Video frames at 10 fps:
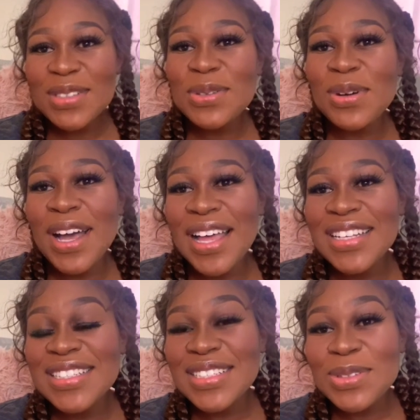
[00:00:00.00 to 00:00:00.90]
So I
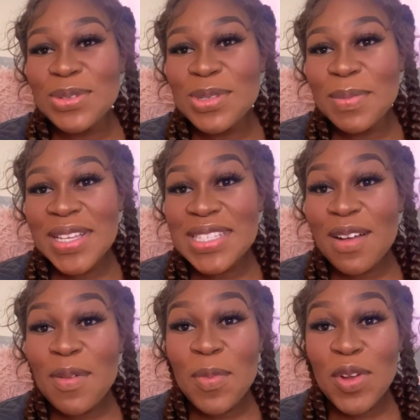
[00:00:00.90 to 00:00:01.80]
just thought to
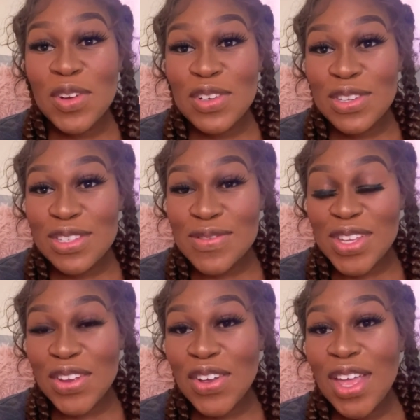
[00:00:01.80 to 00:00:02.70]
myself, I'm gonna do this
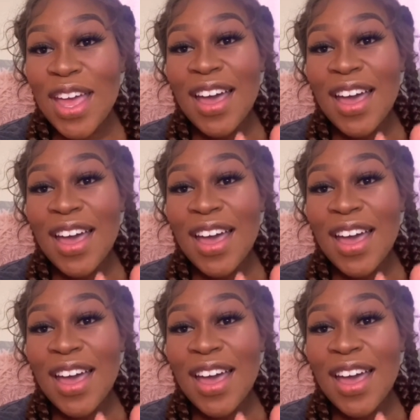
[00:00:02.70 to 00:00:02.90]
video.